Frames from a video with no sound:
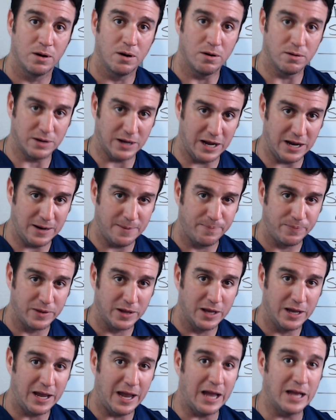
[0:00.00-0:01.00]
Okay?
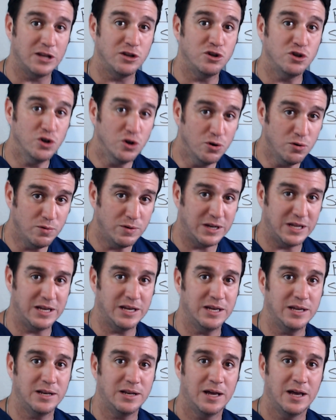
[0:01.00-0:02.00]
and you
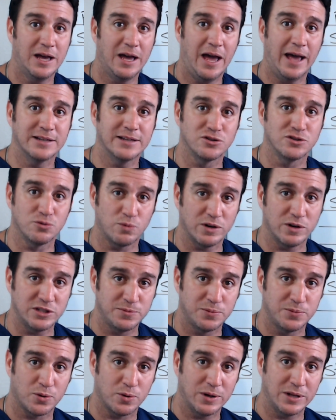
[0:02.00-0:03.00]
need as the
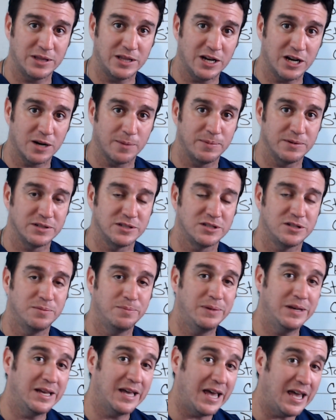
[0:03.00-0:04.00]
respiratory therapist to
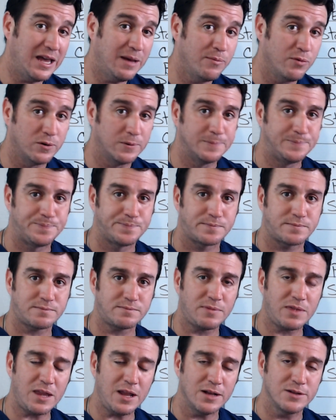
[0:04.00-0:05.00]
be able
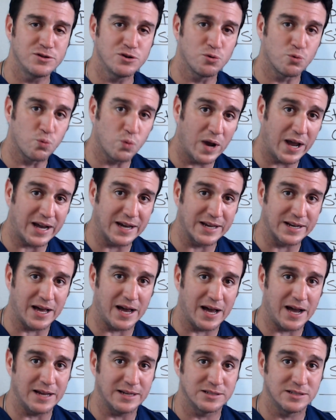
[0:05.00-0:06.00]
to
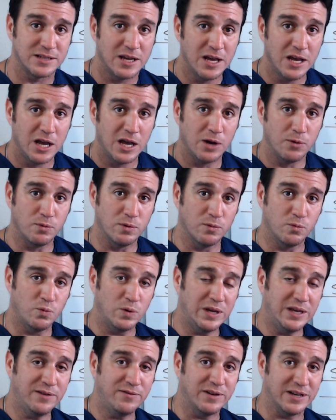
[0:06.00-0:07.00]
recognize when
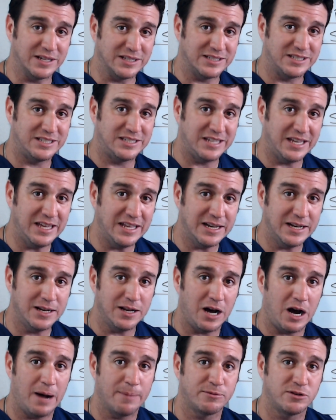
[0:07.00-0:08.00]
we've
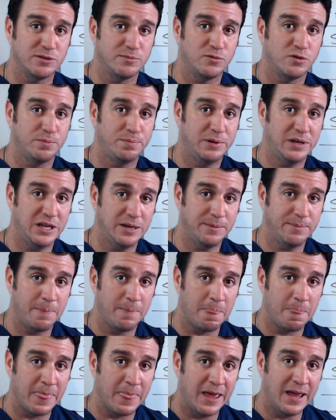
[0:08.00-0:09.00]
exceeded optimal
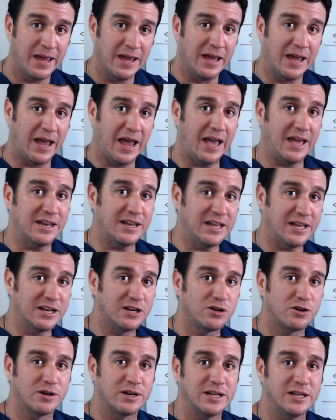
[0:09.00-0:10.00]
PEEP and
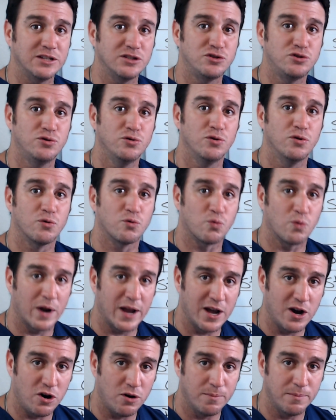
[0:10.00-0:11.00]
entered into the
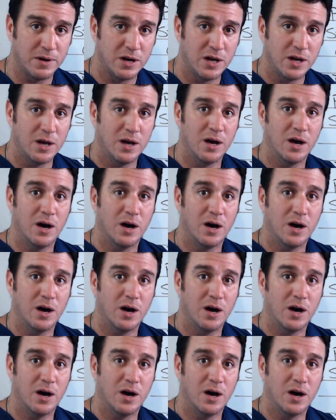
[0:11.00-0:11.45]
realm